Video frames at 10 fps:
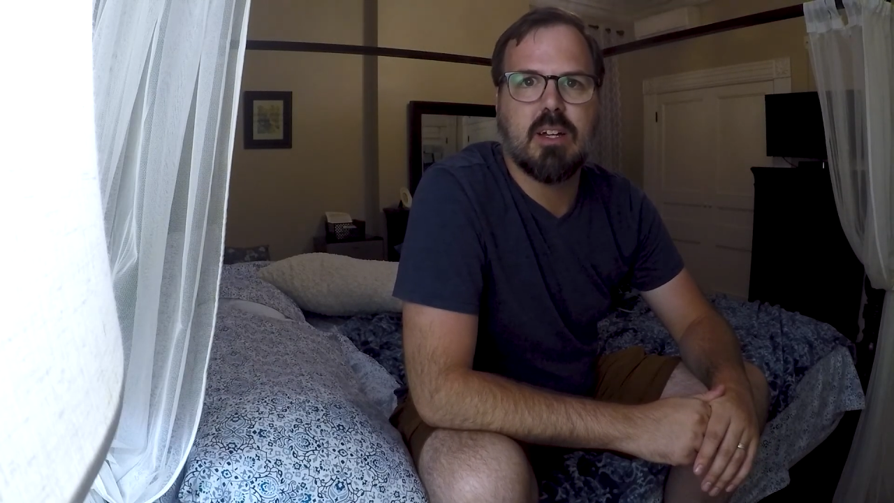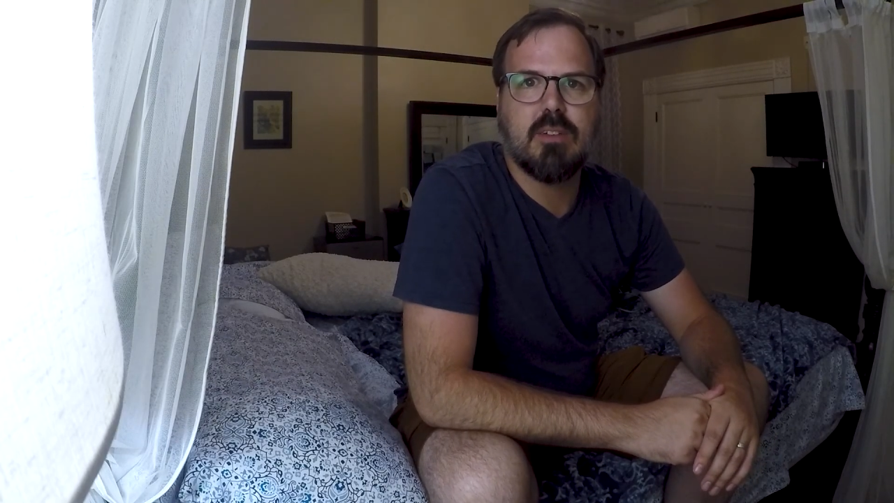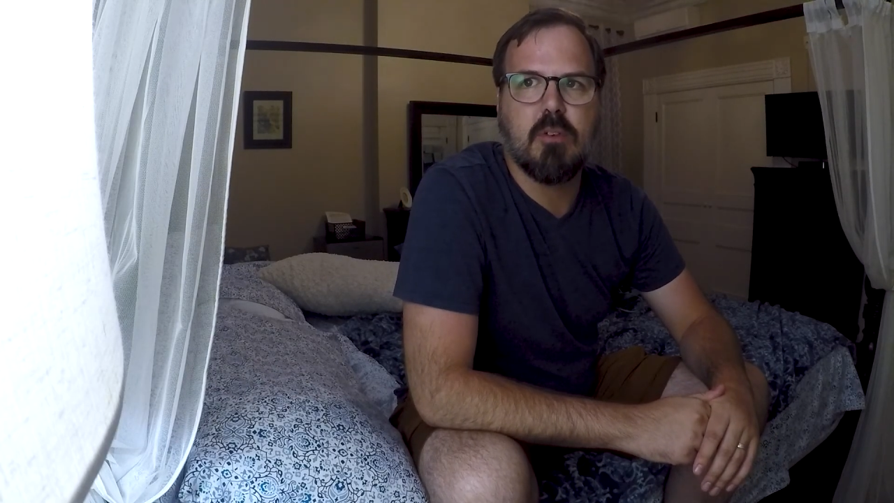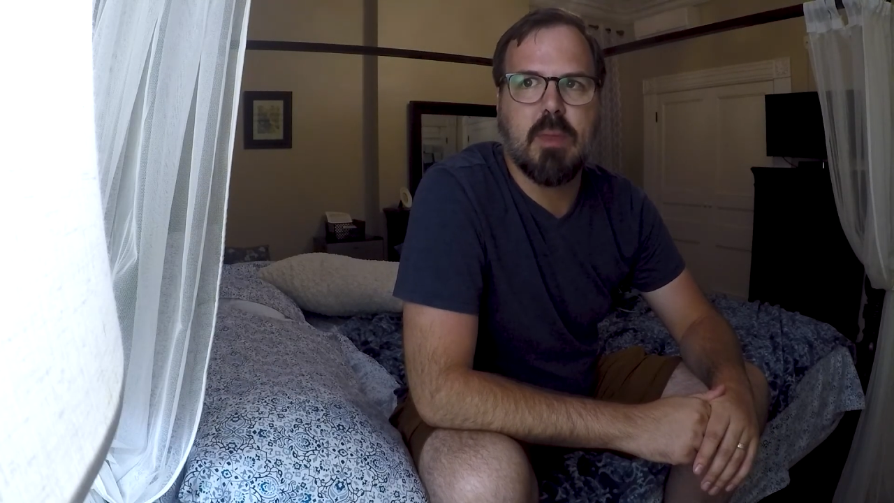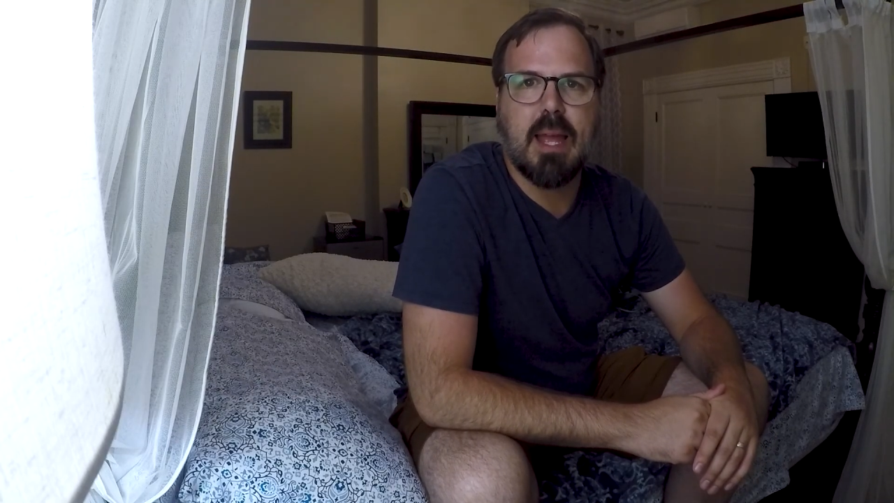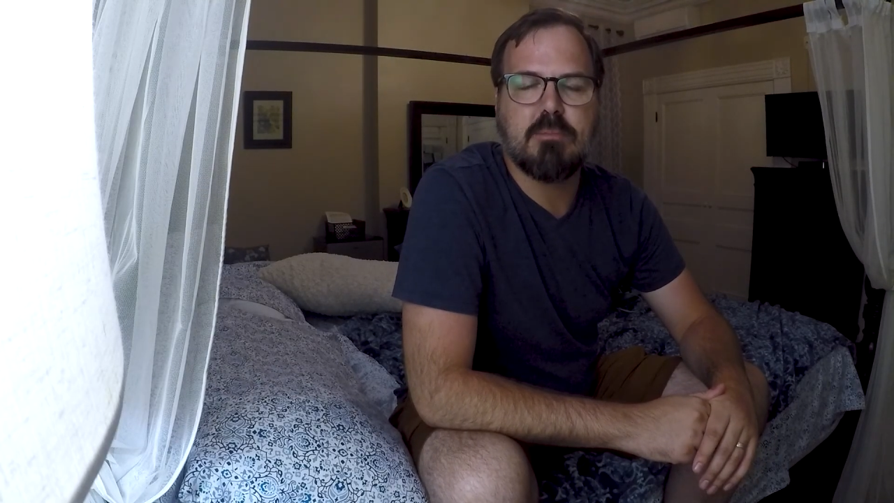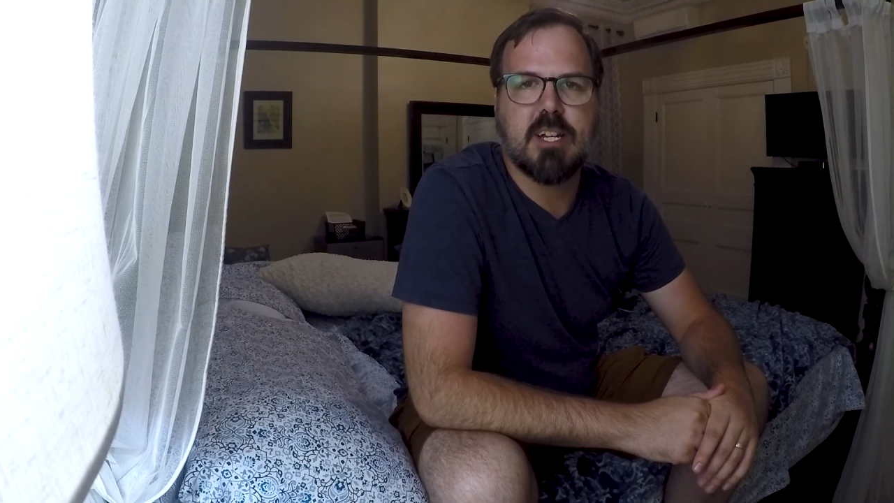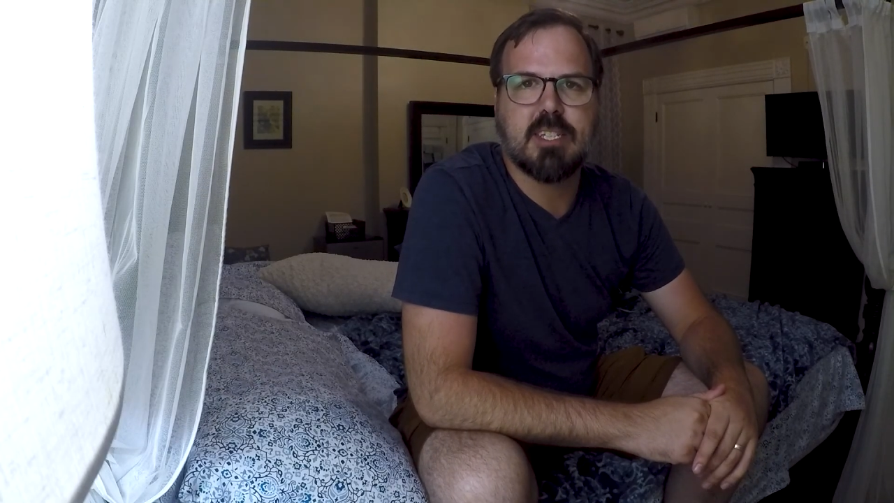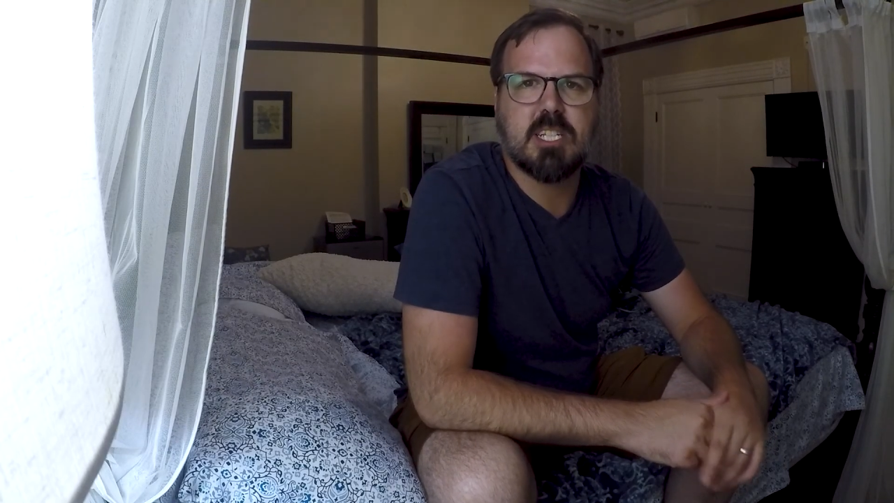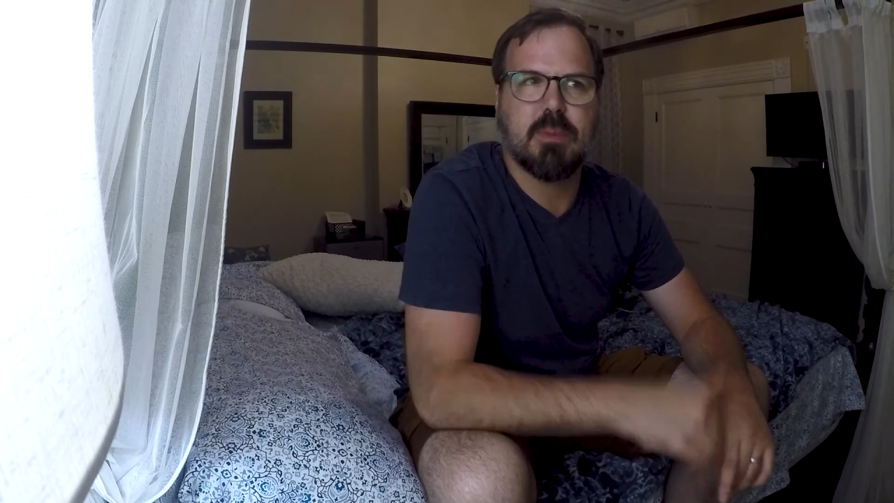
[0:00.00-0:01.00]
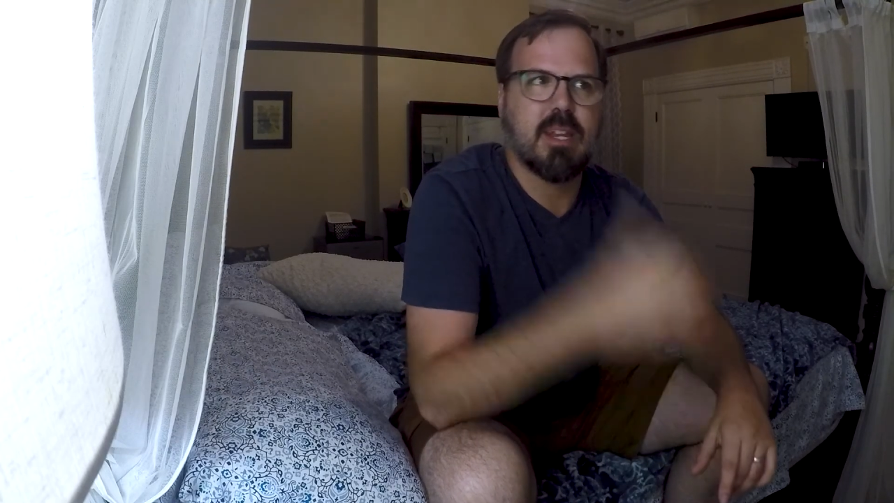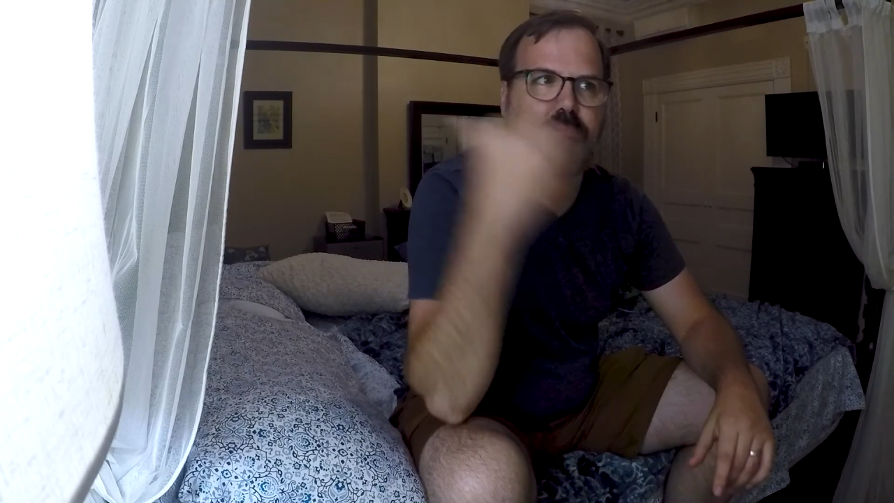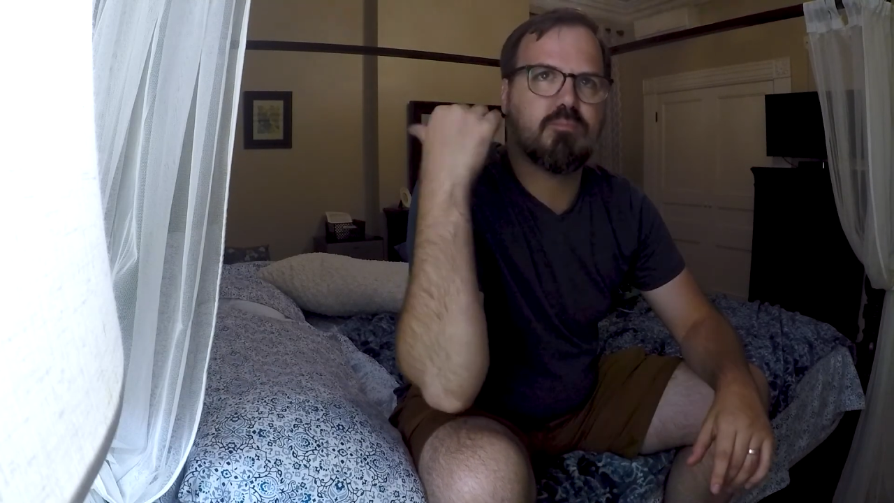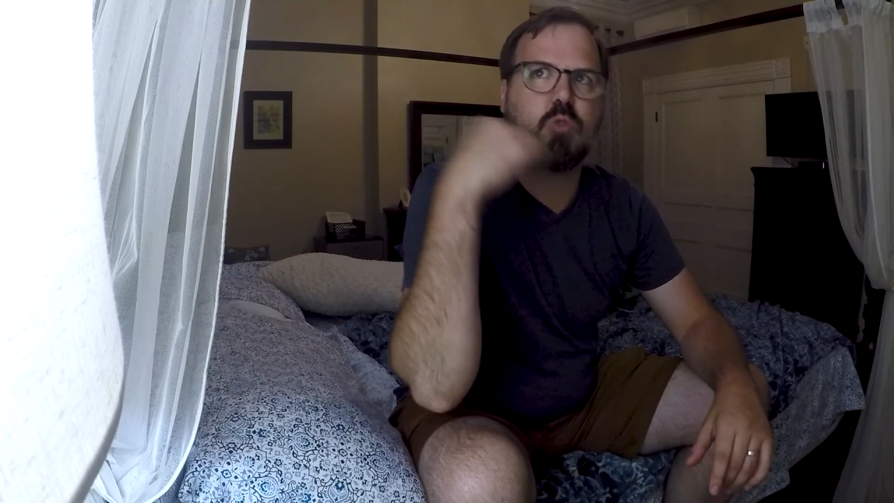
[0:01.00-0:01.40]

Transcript: from the Amtrak station, about a